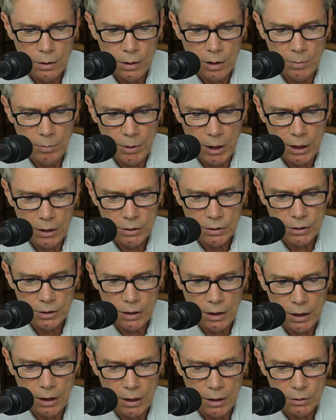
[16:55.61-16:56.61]
Lamont's in
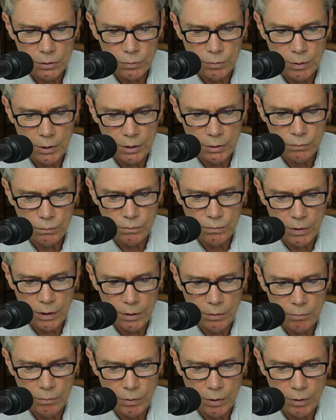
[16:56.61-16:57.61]
the house with a
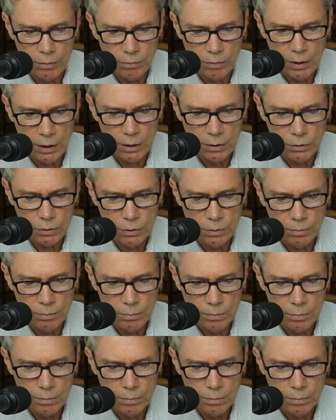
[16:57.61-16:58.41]
with a wrench.